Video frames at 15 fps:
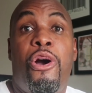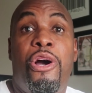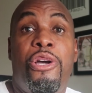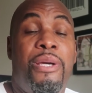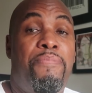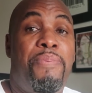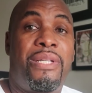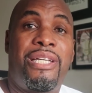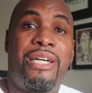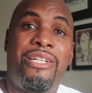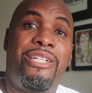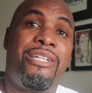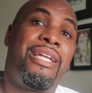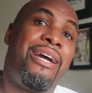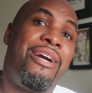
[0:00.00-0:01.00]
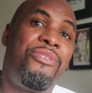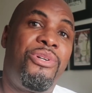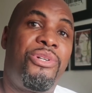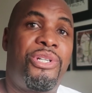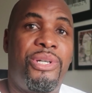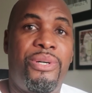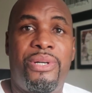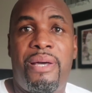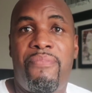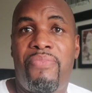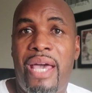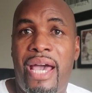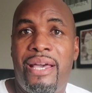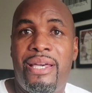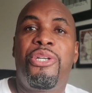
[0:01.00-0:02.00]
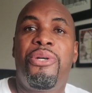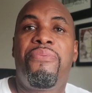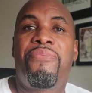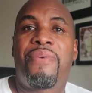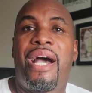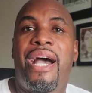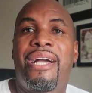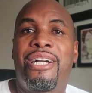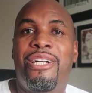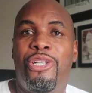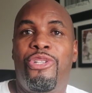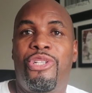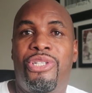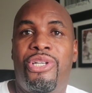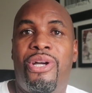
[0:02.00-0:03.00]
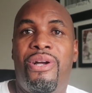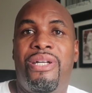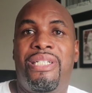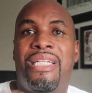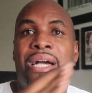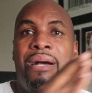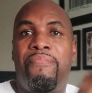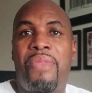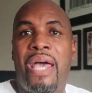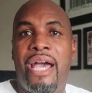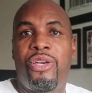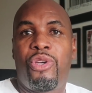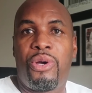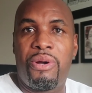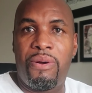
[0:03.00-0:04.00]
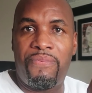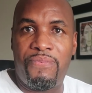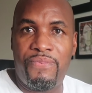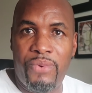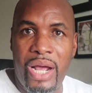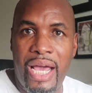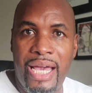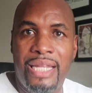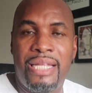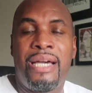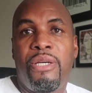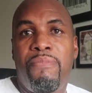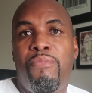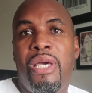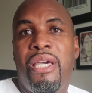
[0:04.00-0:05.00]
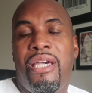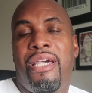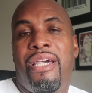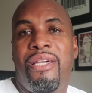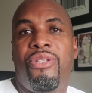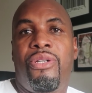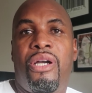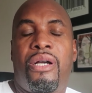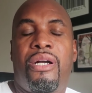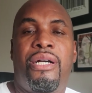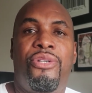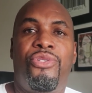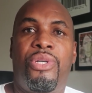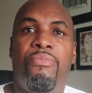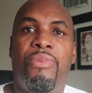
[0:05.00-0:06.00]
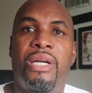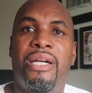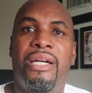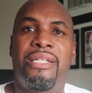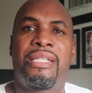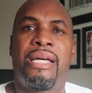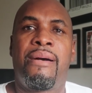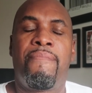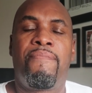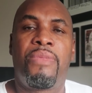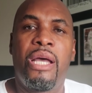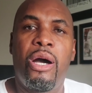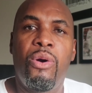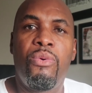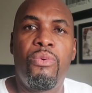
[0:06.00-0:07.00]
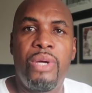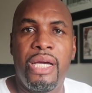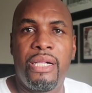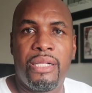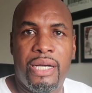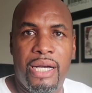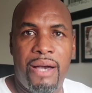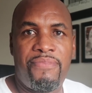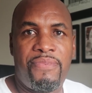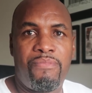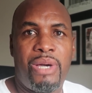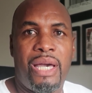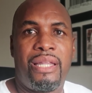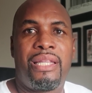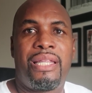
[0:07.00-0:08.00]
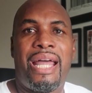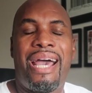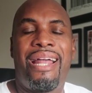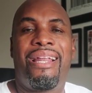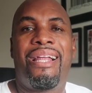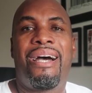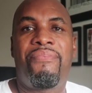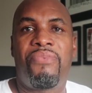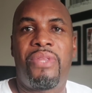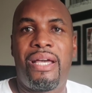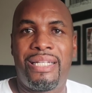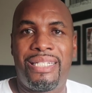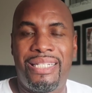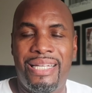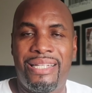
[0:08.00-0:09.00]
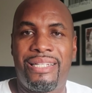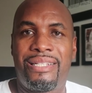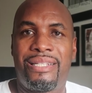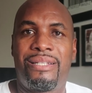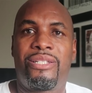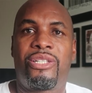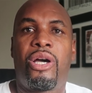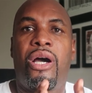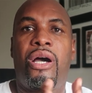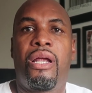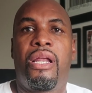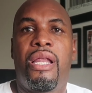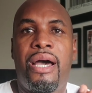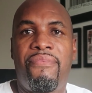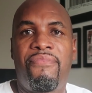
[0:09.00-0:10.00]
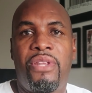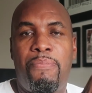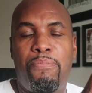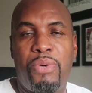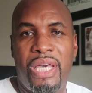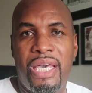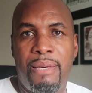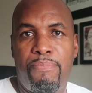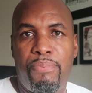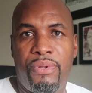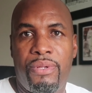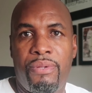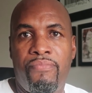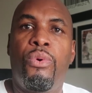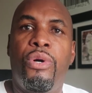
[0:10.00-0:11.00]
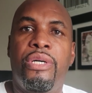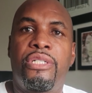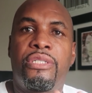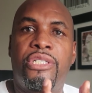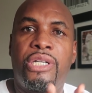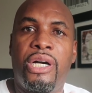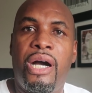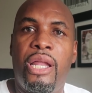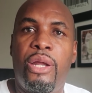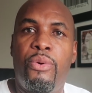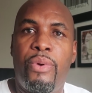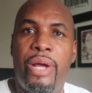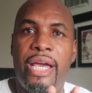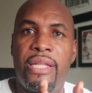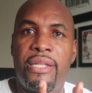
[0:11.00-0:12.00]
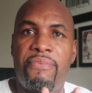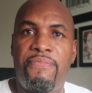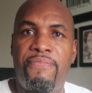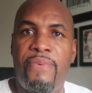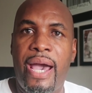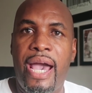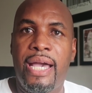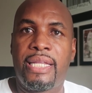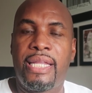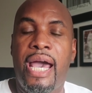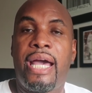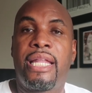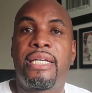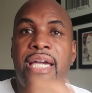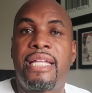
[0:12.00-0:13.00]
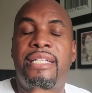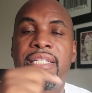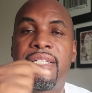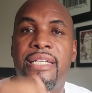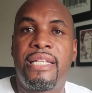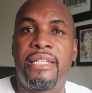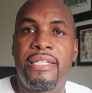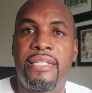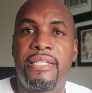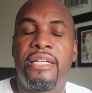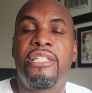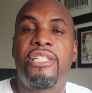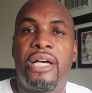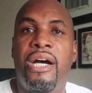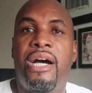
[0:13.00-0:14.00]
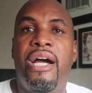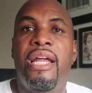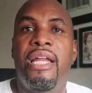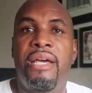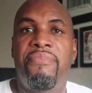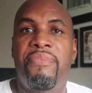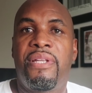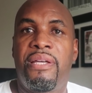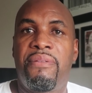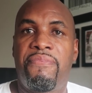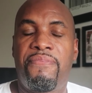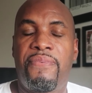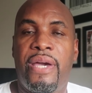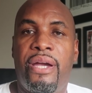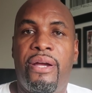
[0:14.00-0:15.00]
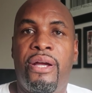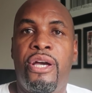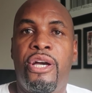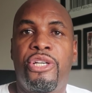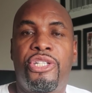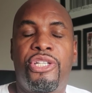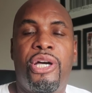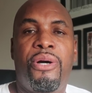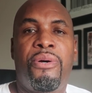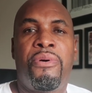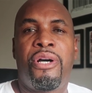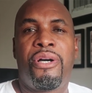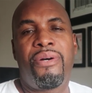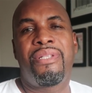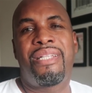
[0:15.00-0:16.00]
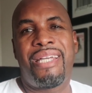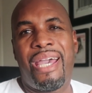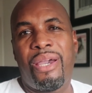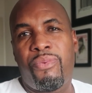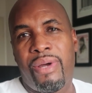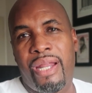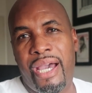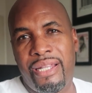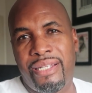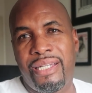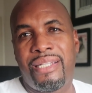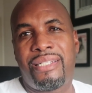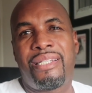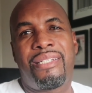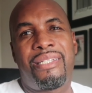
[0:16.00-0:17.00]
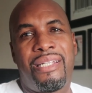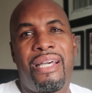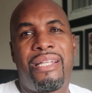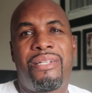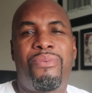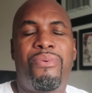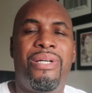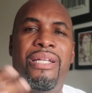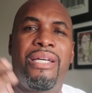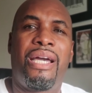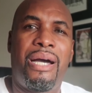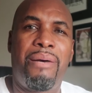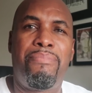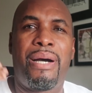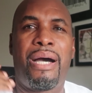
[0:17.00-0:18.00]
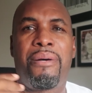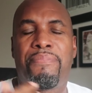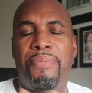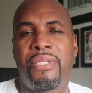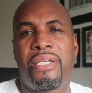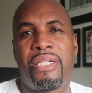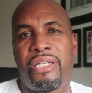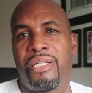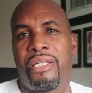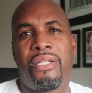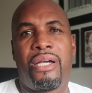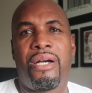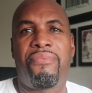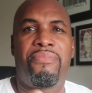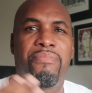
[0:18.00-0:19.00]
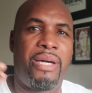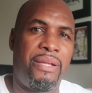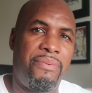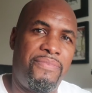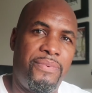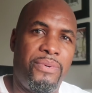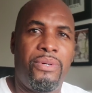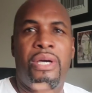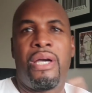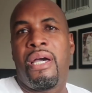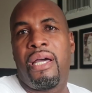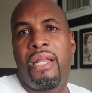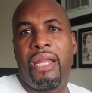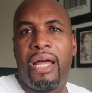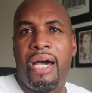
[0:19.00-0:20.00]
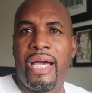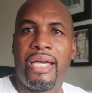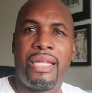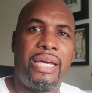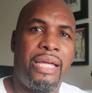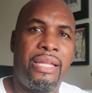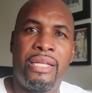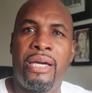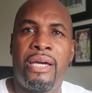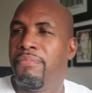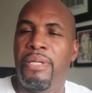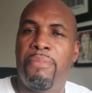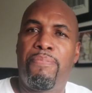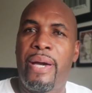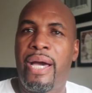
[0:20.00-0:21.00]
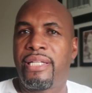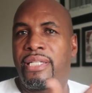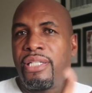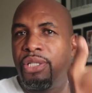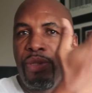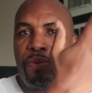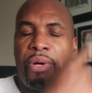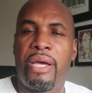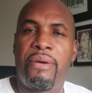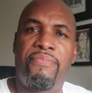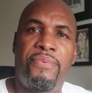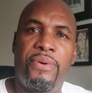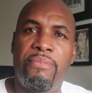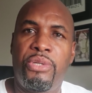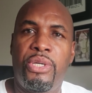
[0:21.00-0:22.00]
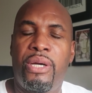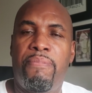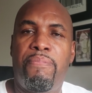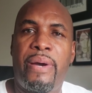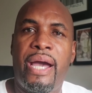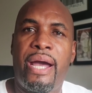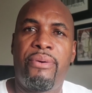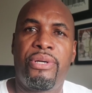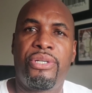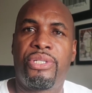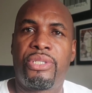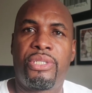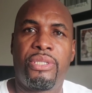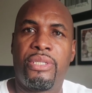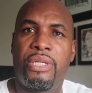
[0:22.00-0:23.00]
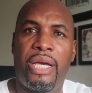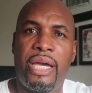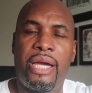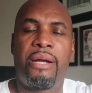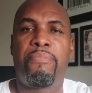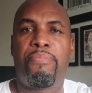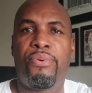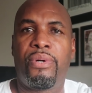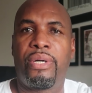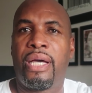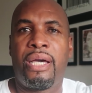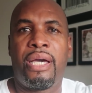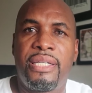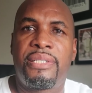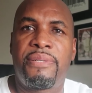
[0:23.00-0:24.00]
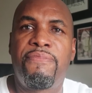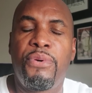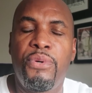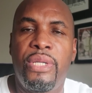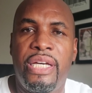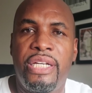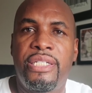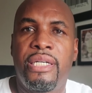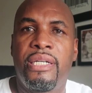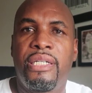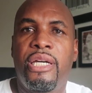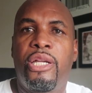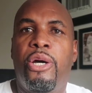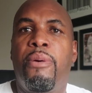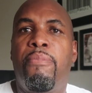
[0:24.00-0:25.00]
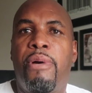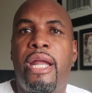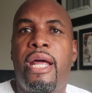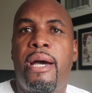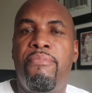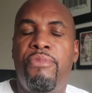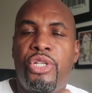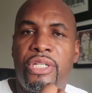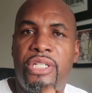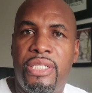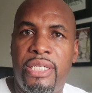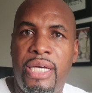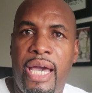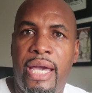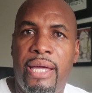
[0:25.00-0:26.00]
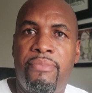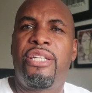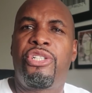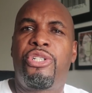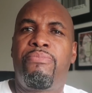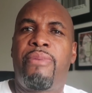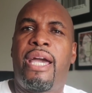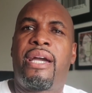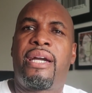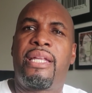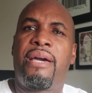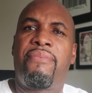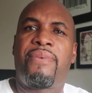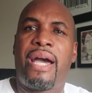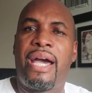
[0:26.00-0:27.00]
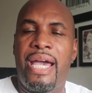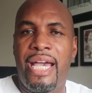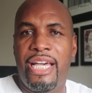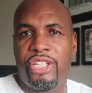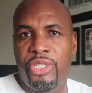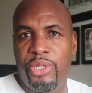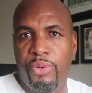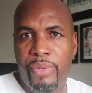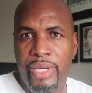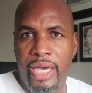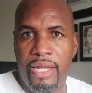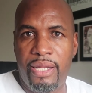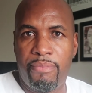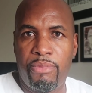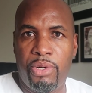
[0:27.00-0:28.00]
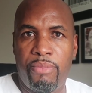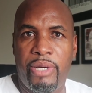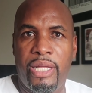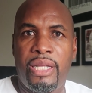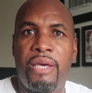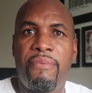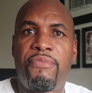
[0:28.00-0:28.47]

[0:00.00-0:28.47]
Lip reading: Or you petition and you show them that you've got concerns that you're afraid to be in your country, because no real government that love their citizens or love the people would tolerate the fact that its citizens are living in fear. So don't take what I just said literally about petition government for lining the passageway from your parish to the airport. It's foolish, you know, but I'm just saying, in Jamaica, they've got SOE at the moment.